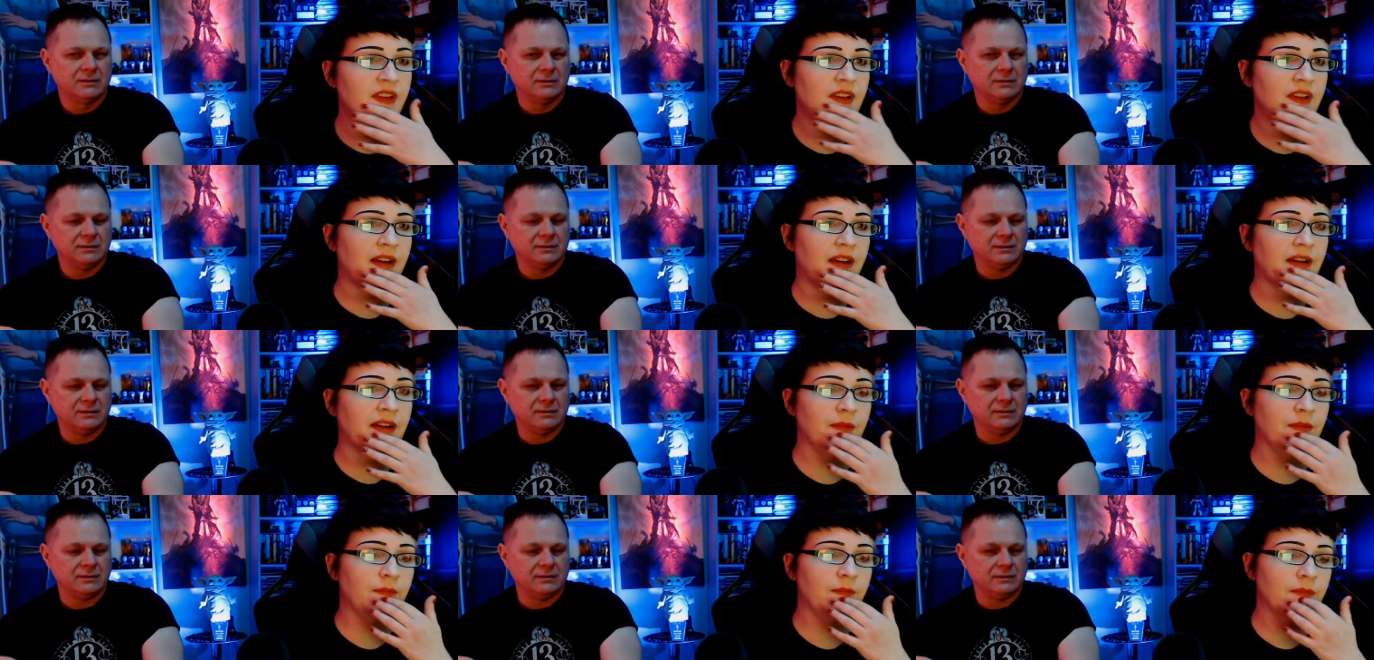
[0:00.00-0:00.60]

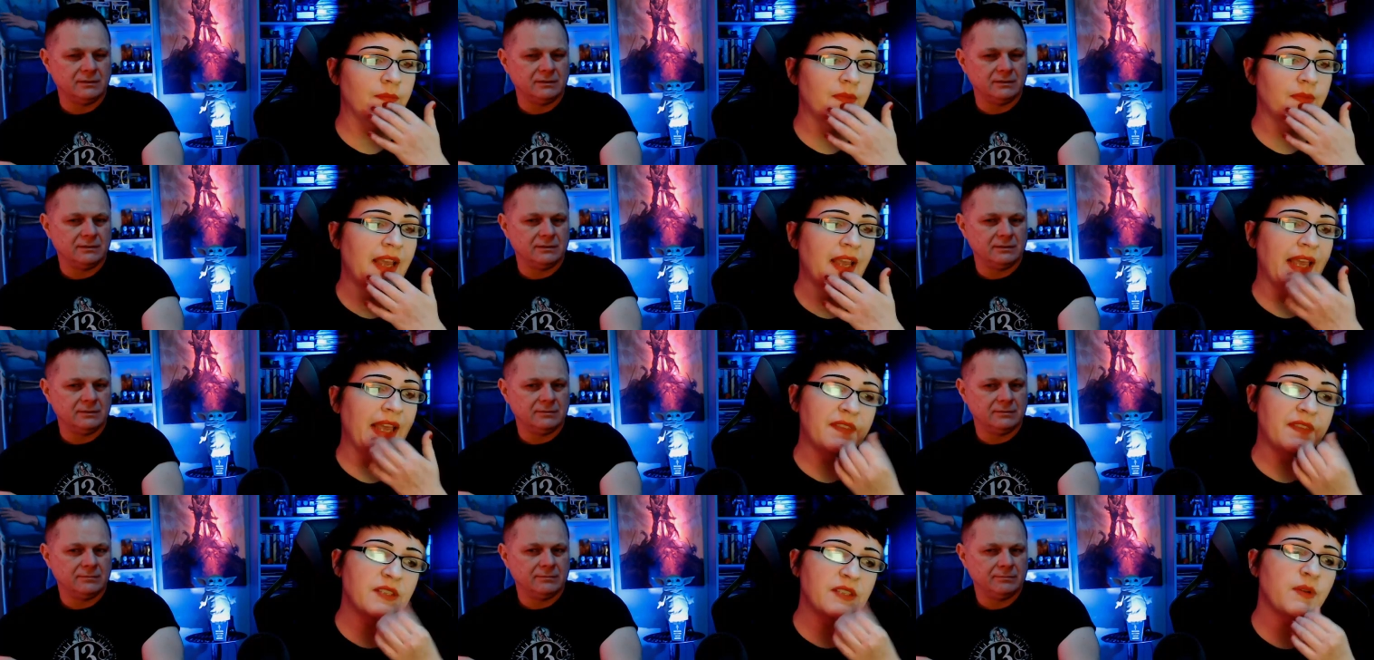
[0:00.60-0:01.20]
Speaker 1: um,
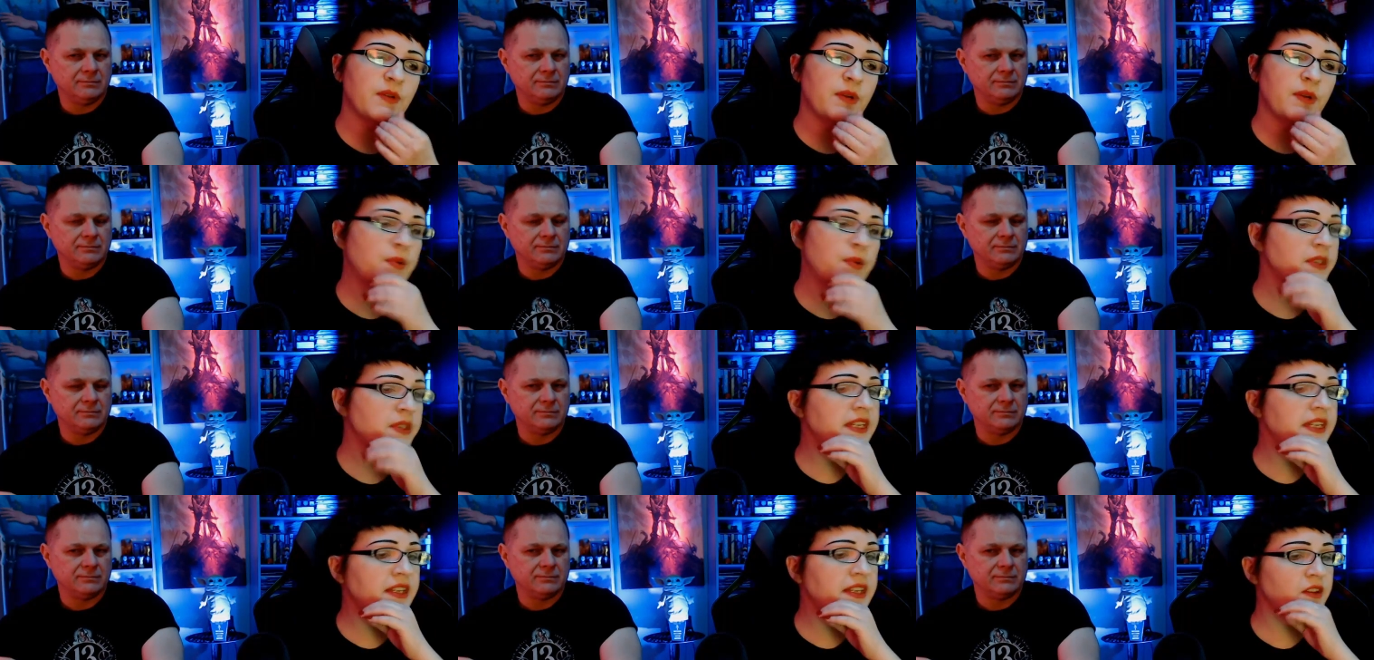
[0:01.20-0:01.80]
and this one in
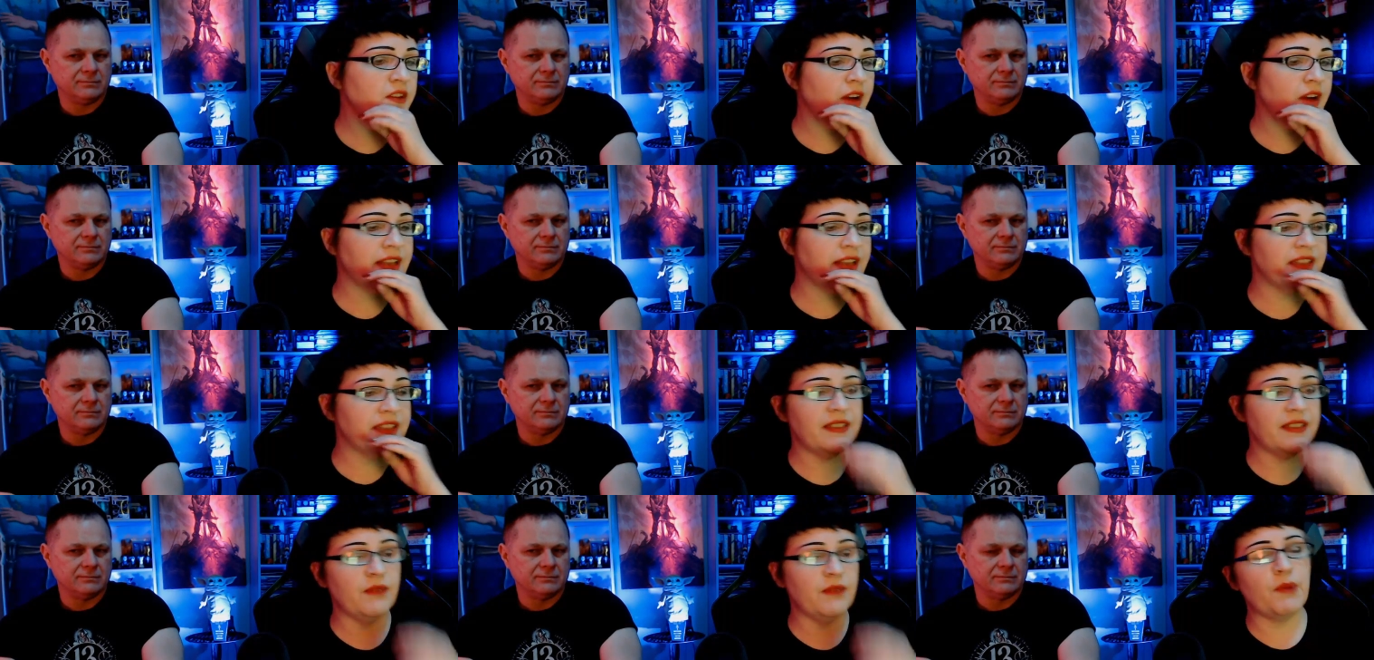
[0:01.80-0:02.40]
particular, I
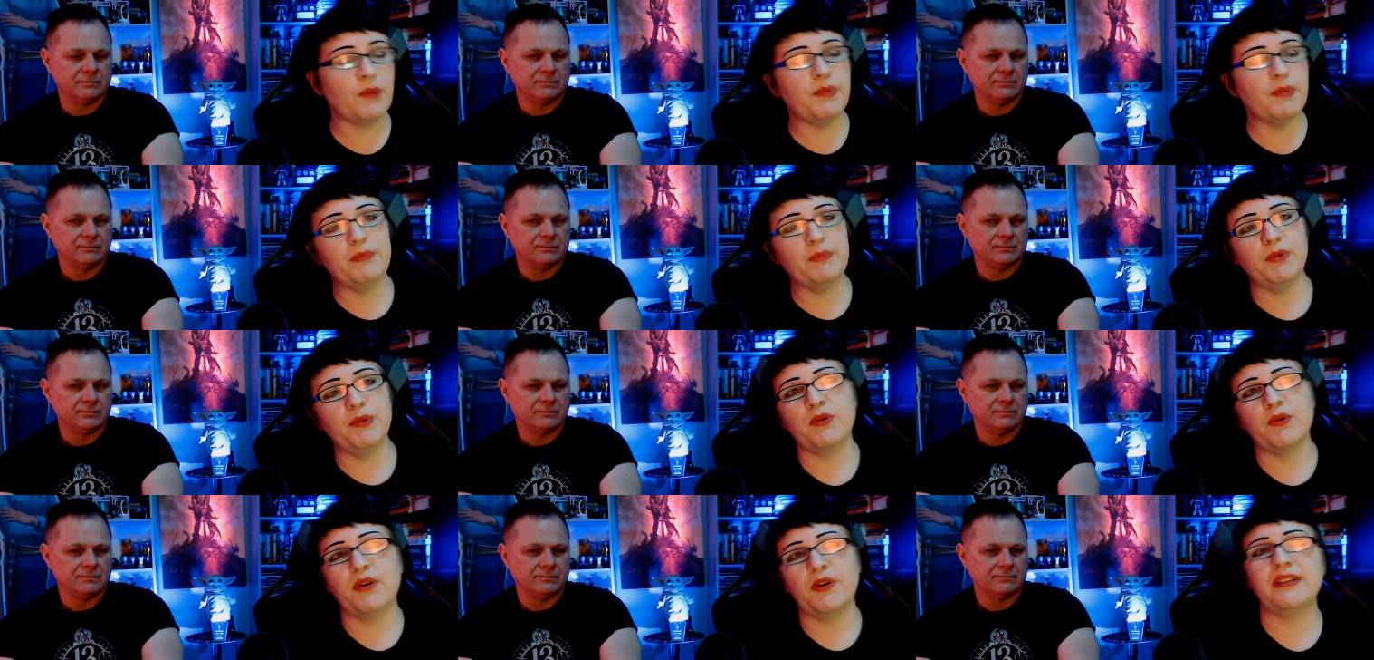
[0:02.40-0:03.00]
can see where
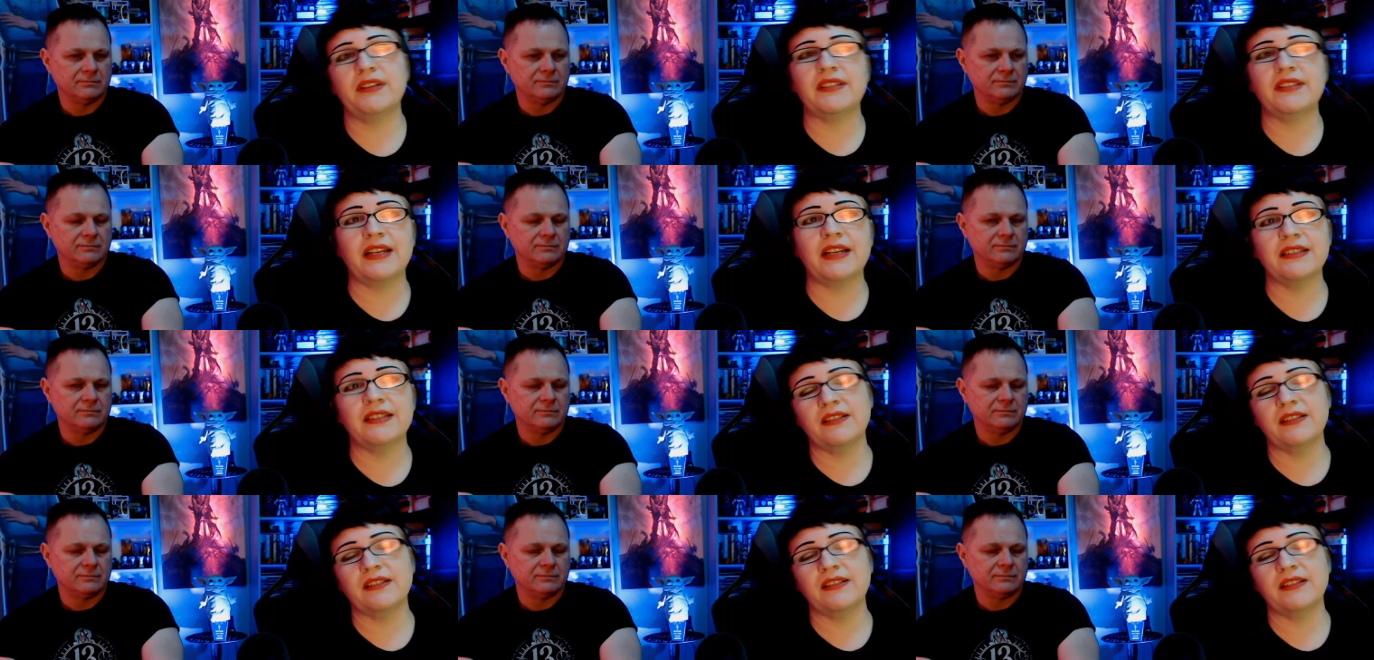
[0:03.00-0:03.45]
people criticize.